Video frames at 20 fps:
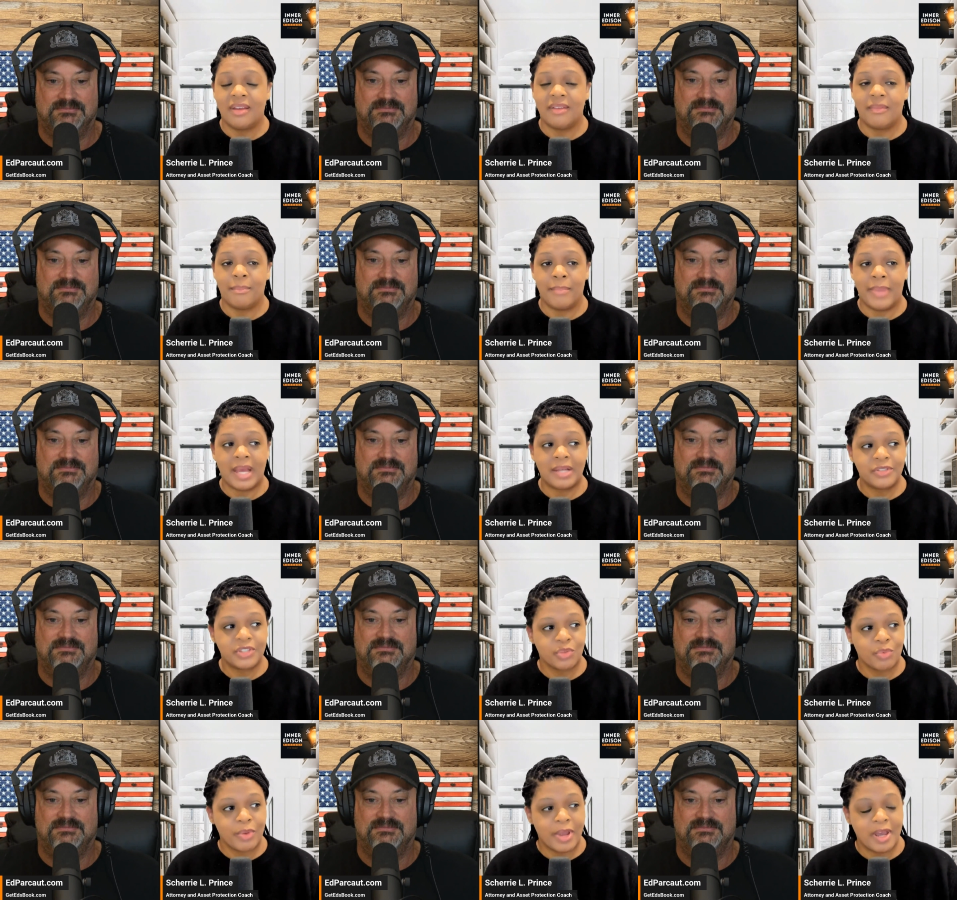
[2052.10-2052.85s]

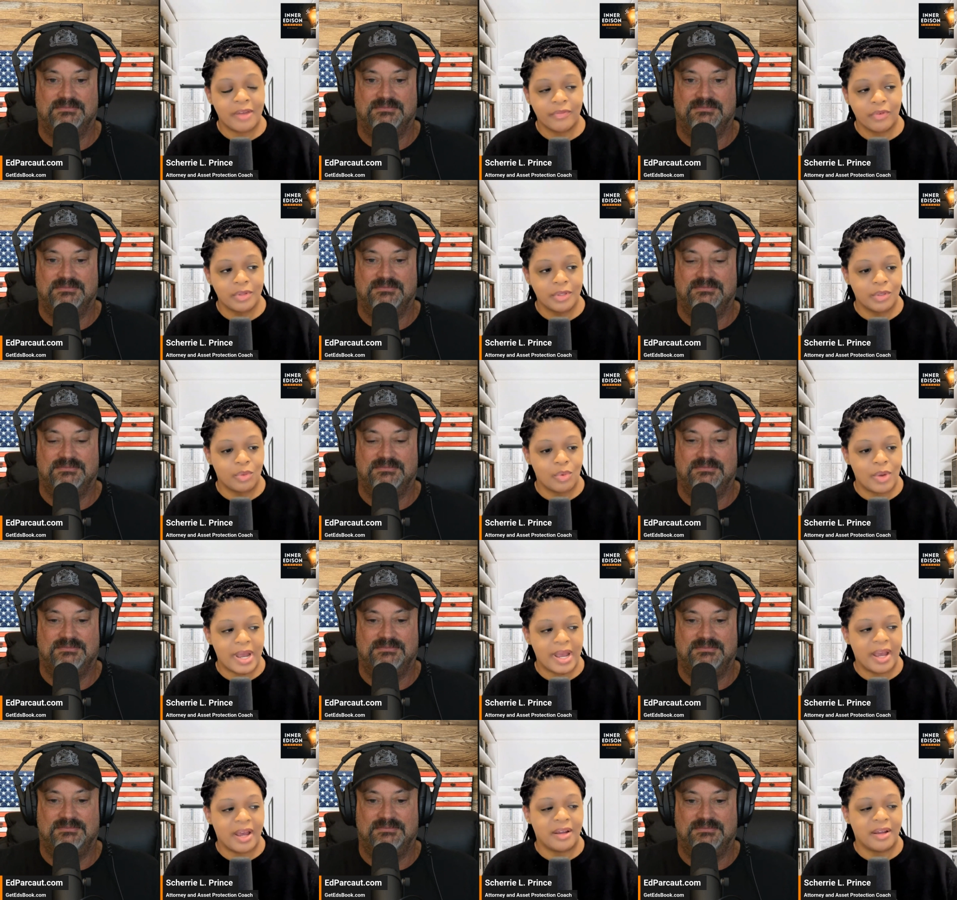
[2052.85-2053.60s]
Speaker 1: bounced around for a little
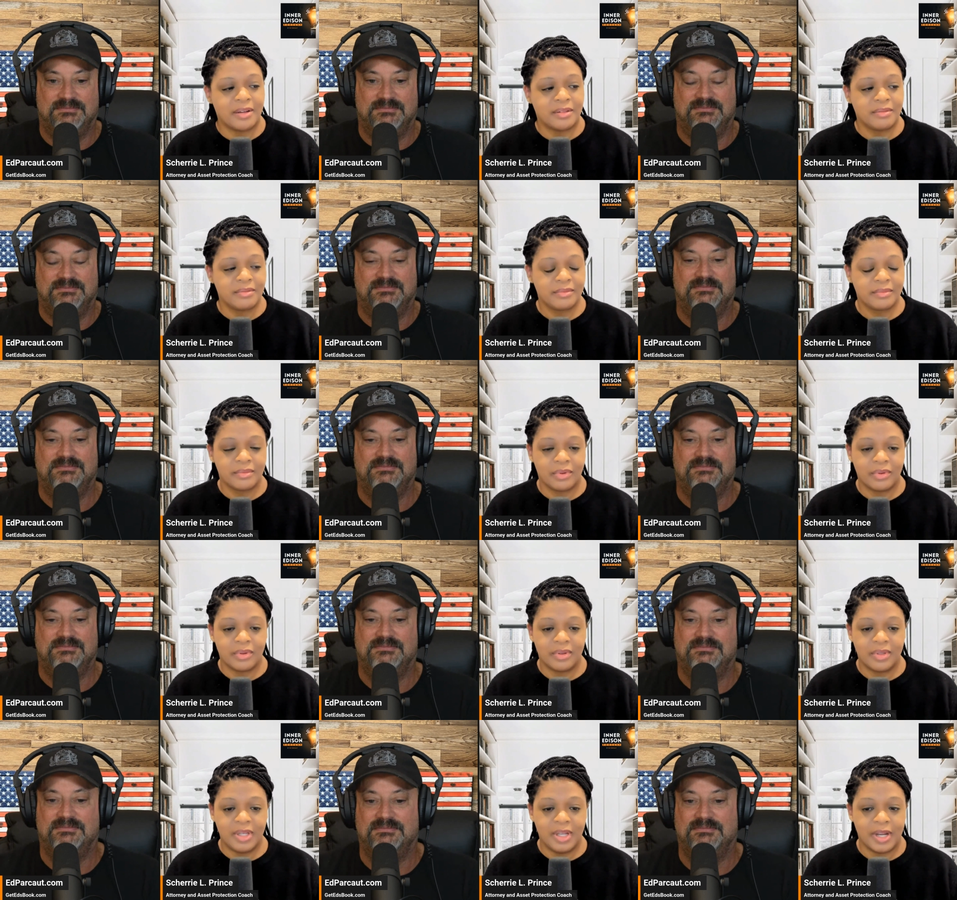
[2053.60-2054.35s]
while.
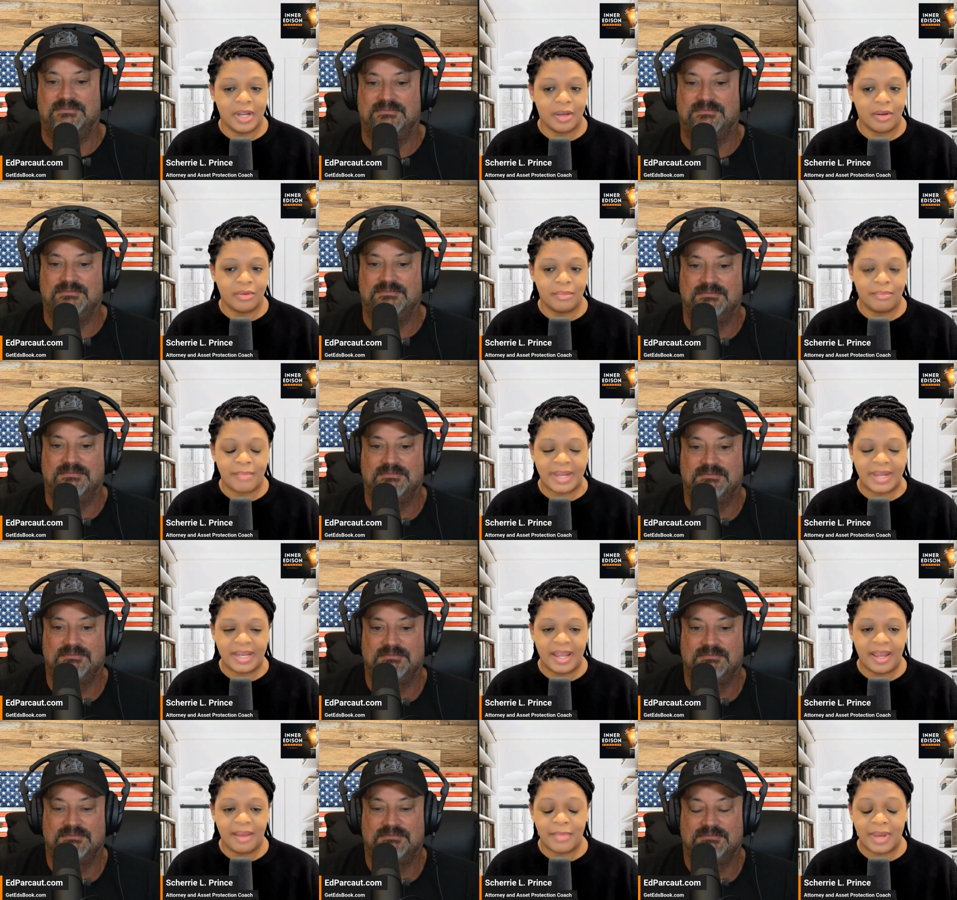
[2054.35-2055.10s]
You know, my
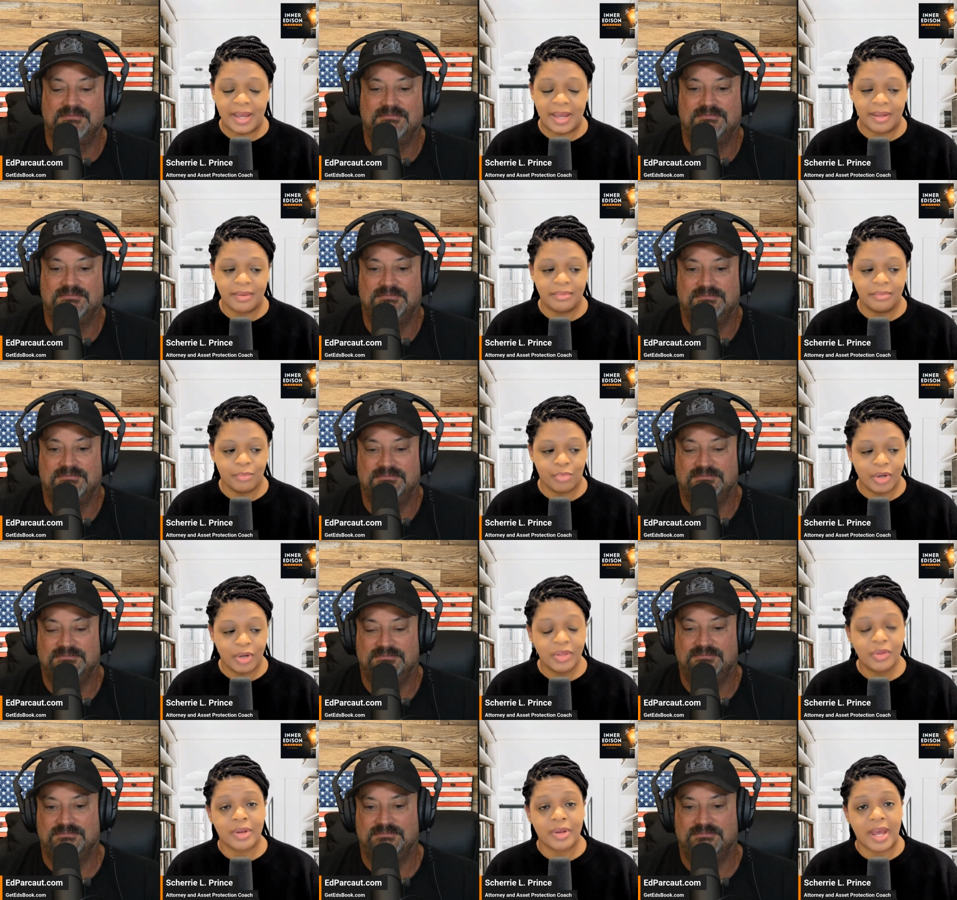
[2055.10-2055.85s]
dad, my
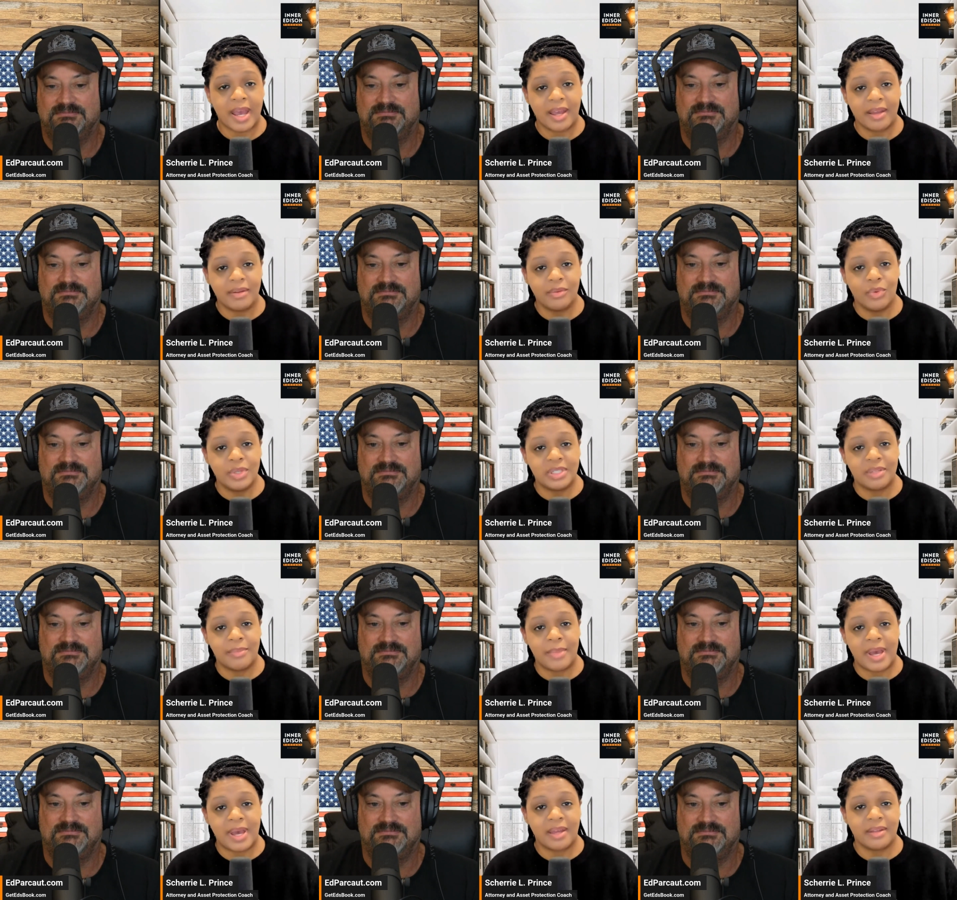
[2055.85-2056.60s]
brother and I went
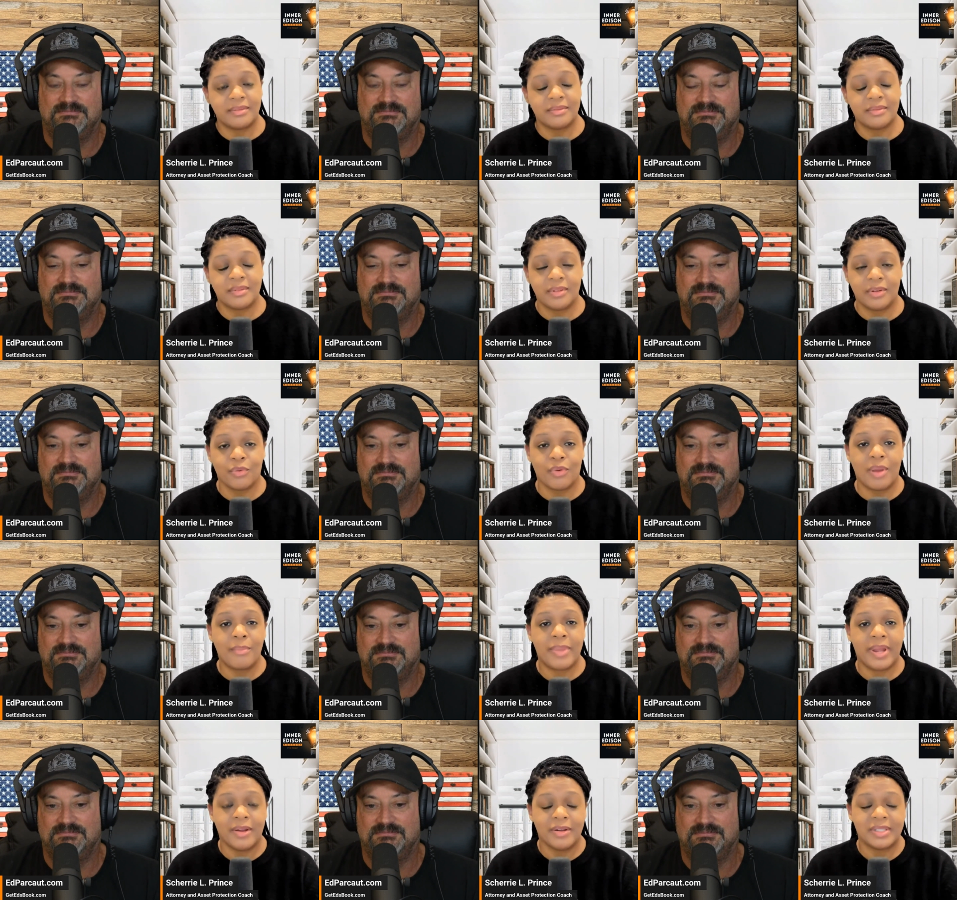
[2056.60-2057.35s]
to my
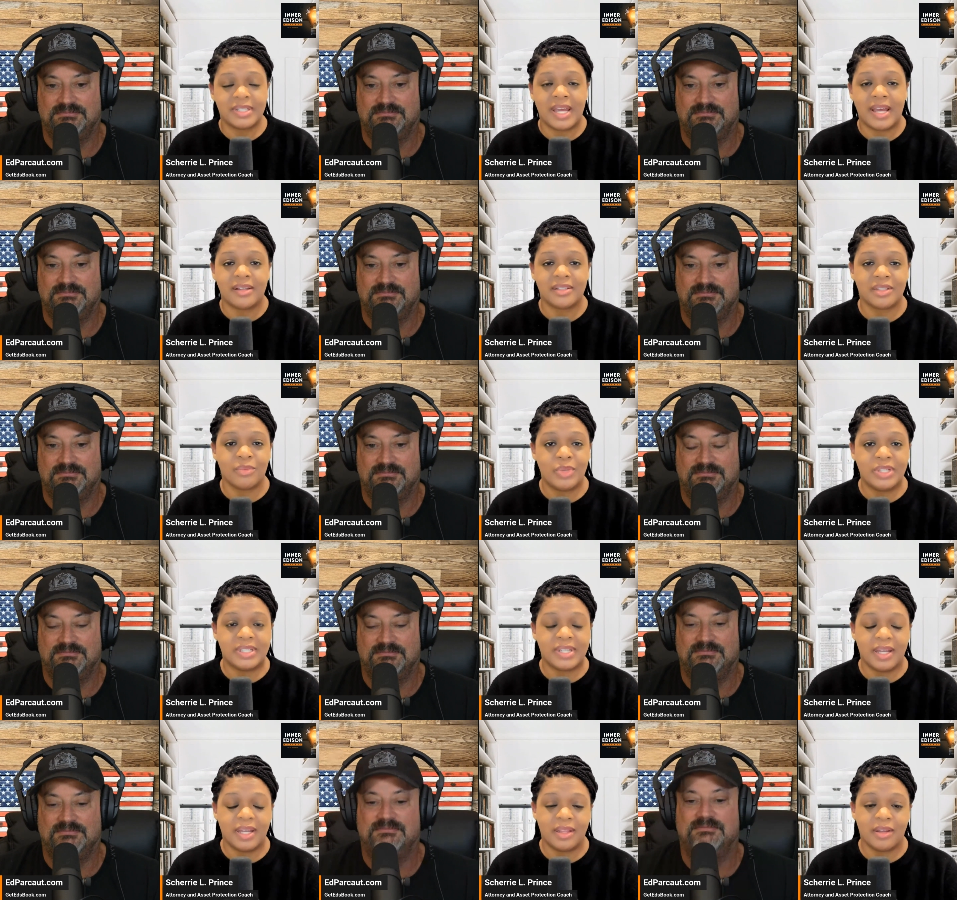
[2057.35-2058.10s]
grandparents' house and we
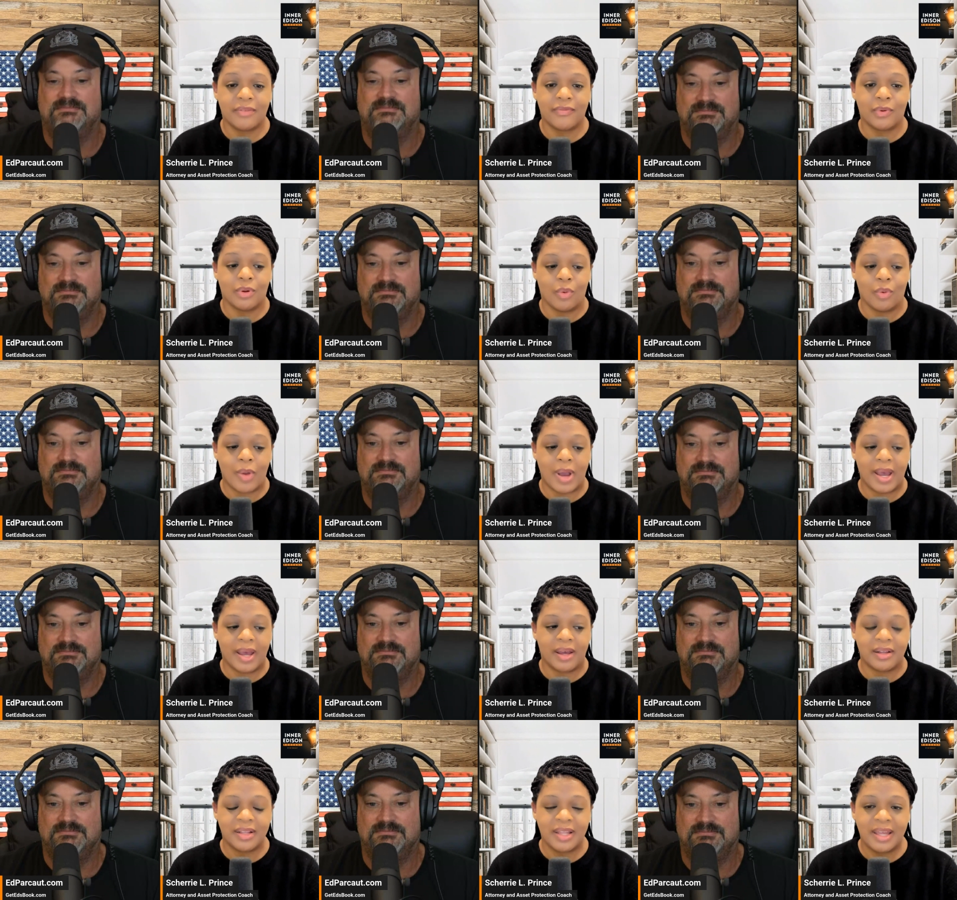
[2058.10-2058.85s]
stayed there for a
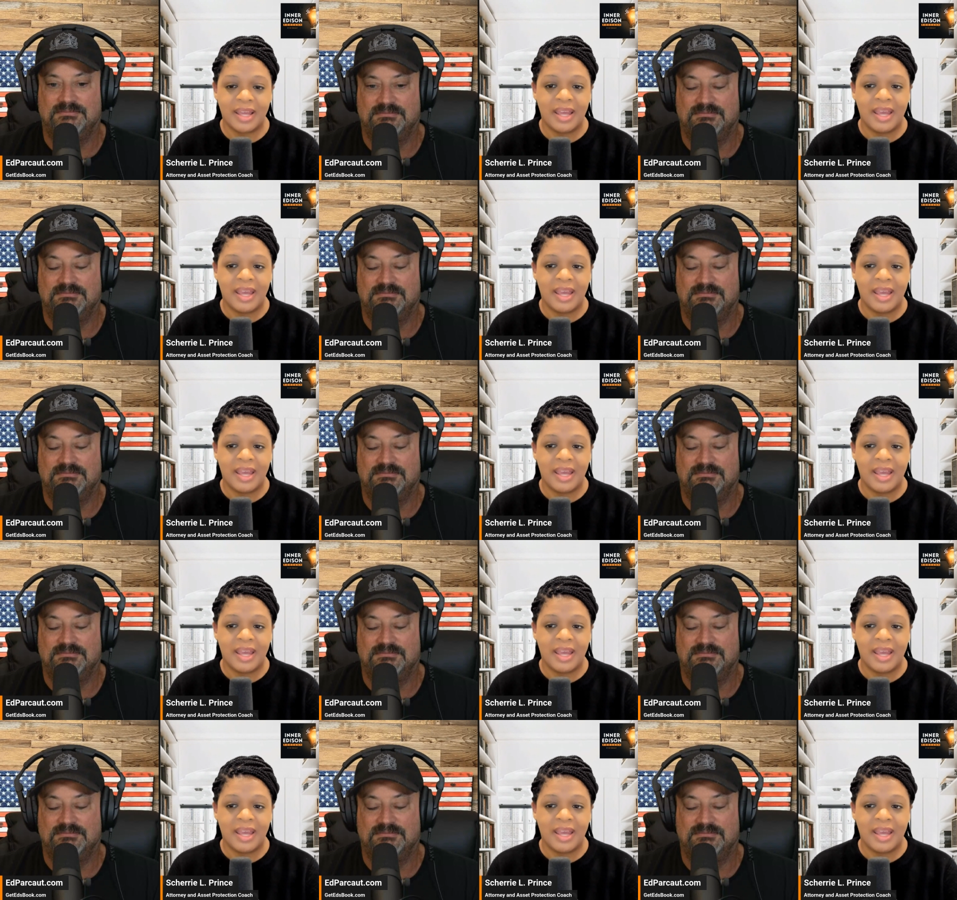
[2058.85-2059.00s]
while.